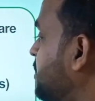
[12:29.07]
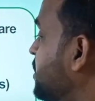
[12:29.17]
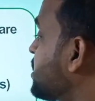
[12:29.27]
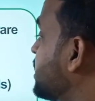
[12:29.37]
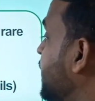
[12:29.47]

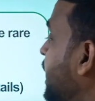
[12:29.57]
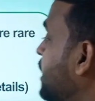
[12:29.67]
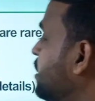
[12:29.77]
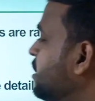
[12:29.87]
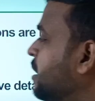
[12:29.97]
chapters,
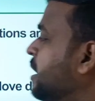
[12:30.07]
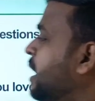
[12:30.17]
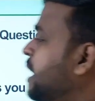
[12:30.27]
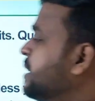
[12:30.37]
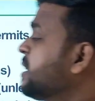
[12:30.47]
and
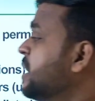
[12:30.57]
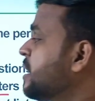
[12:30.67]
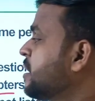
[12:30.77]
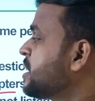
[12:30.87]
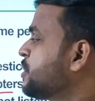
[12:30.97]
until
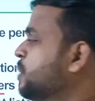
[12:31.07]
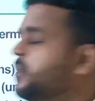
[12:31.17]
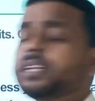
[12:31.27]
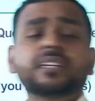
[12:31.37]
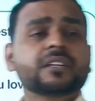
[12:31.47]
and unless you
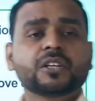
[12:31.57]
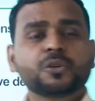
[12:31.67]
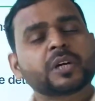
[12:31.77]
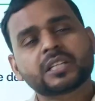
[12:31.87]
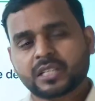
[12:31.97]
love it,
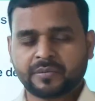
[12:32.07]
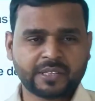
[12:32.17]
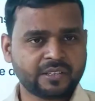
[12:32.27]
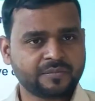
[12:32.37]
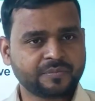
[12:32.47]
you can skip
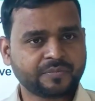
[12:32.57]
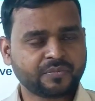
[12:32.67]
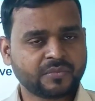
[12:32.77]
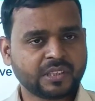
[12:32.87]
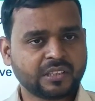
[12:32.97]
it.
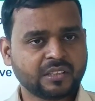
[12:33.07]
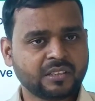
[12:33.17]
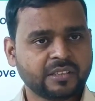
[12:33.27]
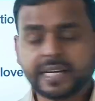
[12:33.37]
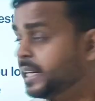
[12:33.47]

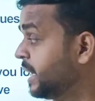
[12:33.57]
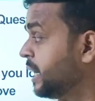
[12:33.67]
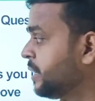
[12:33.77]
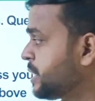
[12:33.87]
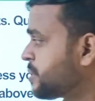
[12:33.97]
Right?
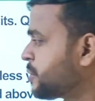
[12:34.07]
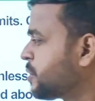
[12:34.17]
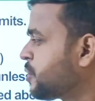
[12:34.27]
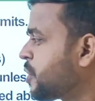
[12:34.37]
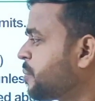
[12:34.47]
This
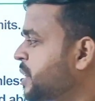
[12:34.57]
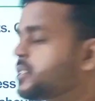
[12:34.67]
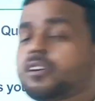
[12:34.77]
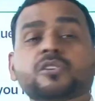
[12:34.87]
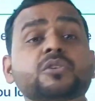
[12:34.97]
topic
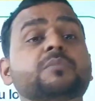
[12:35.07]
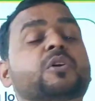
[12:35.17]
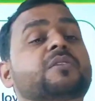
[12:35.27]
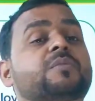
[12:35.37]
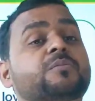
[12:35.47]
is also
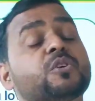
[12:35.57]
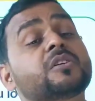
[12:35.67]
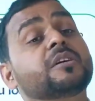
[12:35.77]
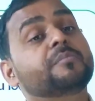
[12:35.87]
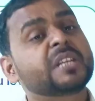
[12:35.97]
important from
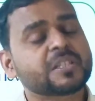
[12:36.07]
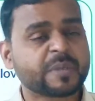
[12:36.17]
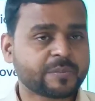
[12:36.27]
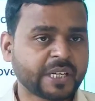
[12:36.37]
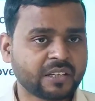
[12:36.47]
your means
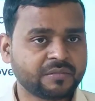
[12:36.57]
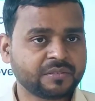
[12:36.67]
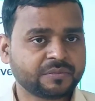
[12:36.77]
perspective.